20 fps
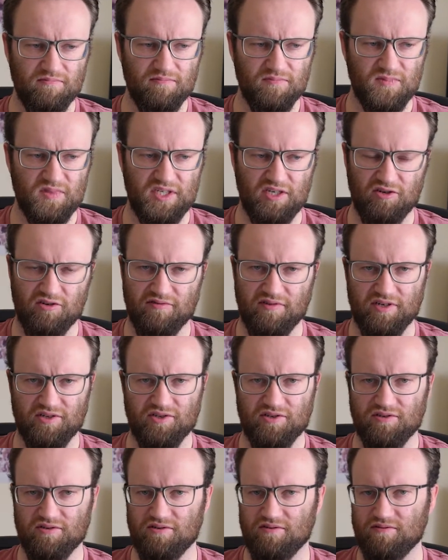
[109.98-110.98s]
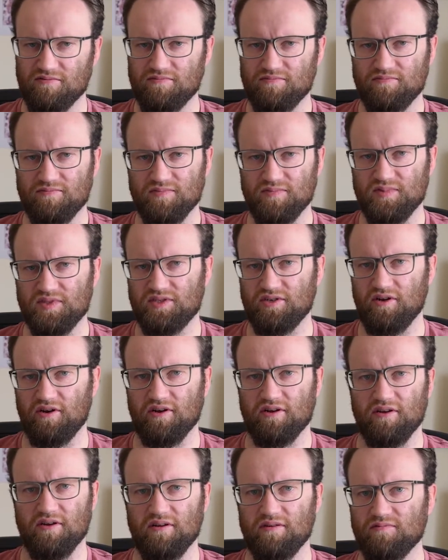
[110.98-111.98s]
single ventricle
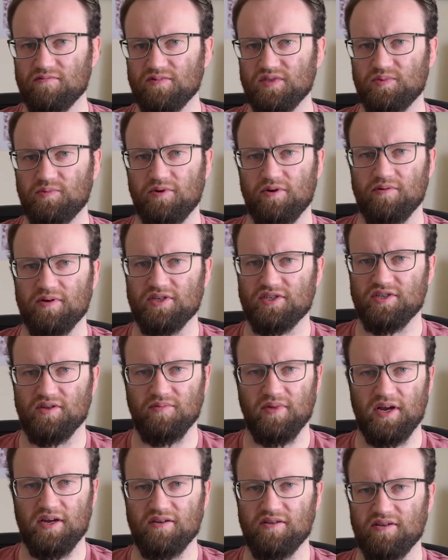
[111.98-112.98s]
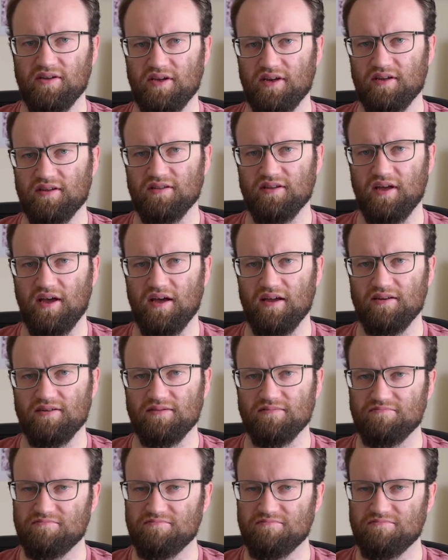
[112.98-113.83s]
circuit is pretty much the main thing that